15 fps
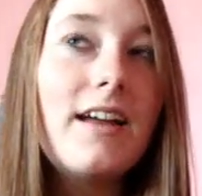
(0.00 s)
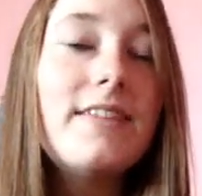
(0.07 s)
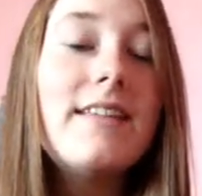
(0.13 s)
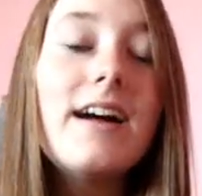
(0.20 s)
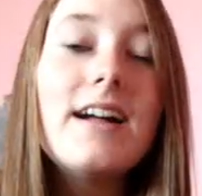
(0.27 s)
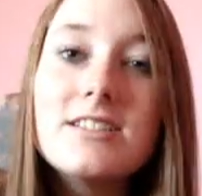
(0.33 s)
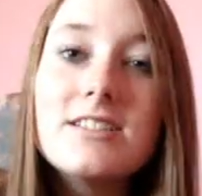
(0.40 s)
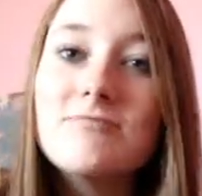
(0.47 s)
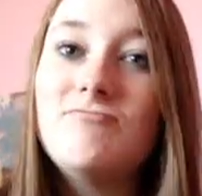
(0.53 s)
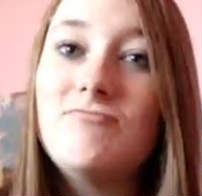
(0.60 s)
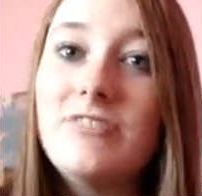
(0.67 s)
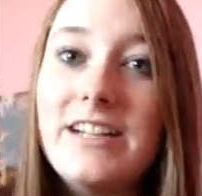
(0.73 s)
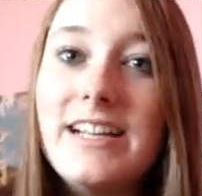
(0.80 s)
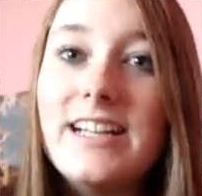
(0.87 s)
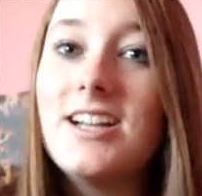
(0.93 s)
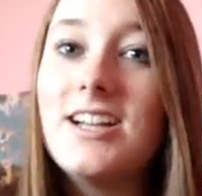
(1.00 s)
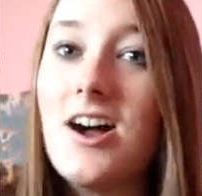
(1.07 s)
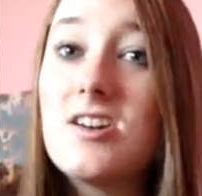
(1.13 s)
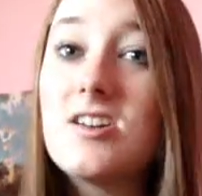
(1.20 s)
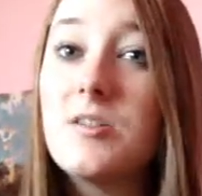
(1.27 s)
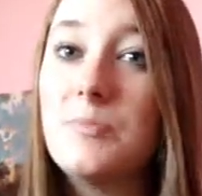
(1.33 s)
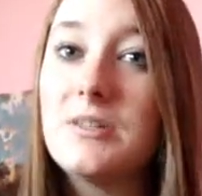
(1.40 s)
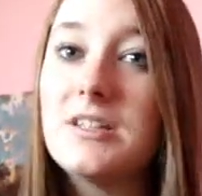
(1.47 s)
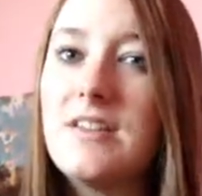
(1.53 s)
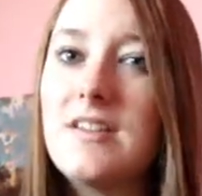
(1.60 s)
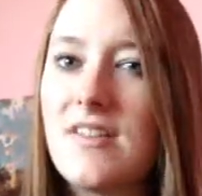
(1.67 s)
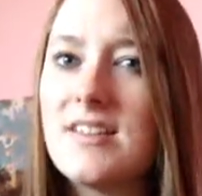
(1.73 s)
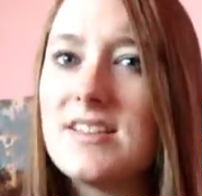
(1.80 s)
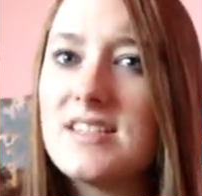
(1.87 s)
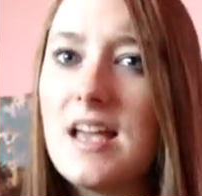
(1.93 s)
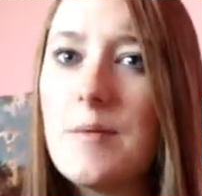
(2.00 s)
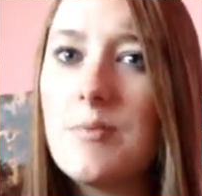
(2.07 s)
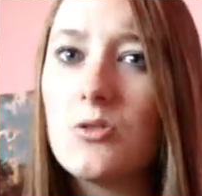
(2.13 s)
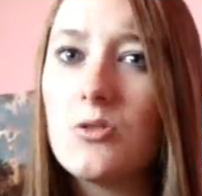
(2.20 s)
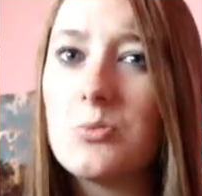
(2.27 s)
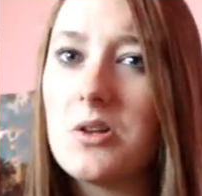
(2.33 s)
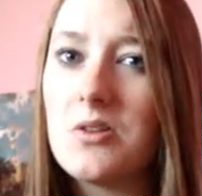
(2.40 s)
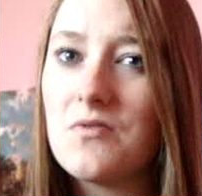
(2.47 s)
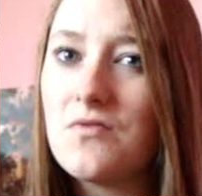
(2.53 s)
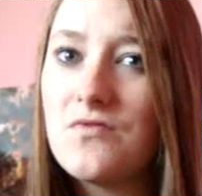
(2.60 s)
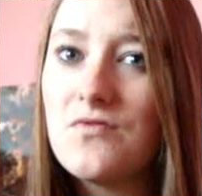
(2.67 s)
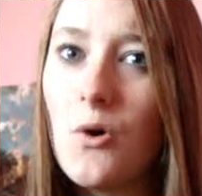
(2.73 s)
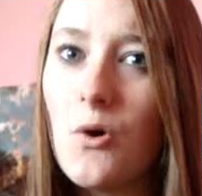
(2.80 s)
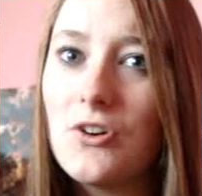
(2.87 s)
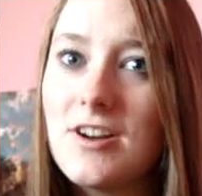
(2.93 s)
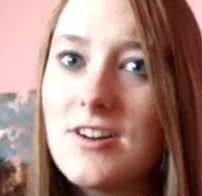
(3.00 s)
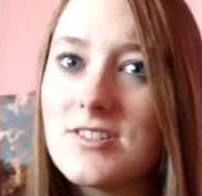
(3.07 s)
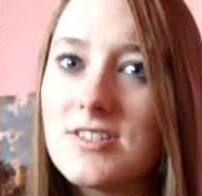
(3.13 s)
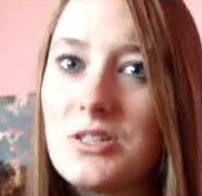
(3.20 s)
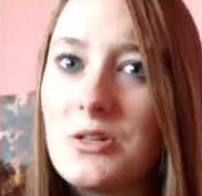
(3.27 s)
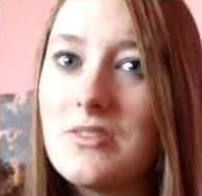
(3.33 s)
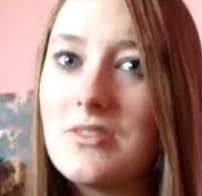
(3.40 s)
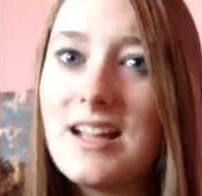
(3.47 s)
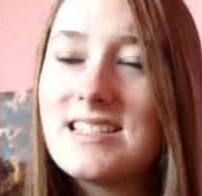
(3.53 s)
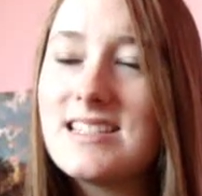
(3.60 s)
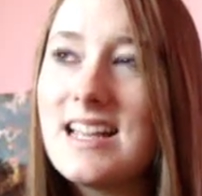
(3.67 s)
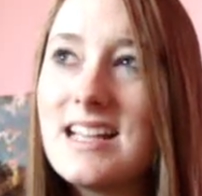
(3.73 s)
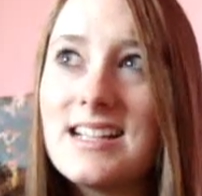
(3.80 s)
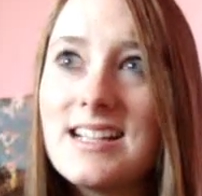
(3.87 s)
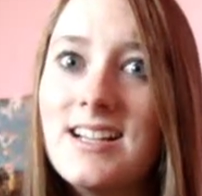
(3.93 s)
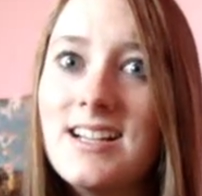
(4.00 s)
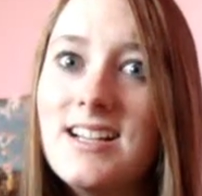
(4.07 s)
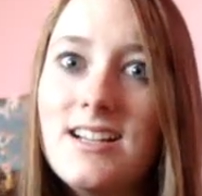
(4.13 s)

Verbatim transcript: and that's really hard to believe that this episode was on 4 years ago. That's like